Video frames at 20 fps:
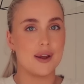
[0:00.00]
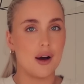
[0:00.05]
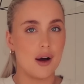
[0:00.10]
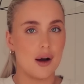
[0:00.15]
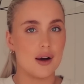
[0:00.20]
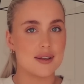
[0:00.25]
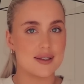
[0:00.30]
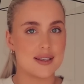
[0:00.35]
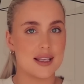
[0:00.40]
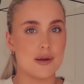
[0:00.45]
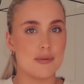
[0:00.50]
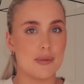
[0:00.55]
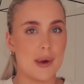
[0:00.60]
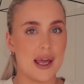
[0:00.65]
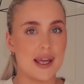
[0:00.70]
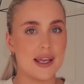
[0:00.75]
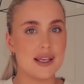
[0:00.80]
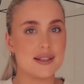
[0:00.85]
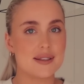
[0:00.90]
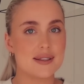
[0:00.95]
car seat
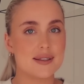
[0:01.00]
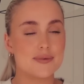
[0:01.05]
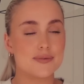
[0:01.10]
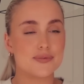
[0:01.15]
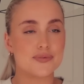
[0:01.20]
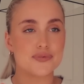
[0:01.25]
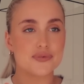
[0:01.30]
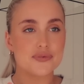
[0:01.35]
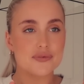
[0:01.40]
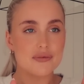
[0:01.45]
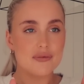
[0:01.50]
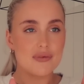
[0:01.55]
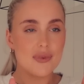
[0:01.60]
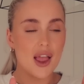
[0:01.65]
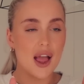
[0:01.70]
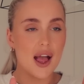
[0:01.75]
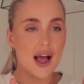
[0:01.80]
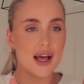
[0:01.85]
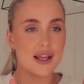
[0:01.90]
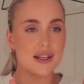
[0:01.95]
base,
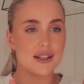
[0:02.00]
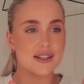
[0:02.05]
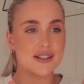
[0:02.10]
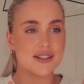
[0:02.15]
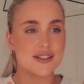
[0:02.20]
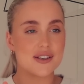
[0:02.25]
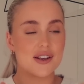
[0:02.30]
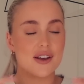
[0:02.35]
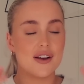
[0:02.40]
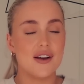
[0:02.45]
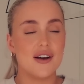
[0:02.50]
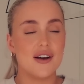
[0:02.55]
and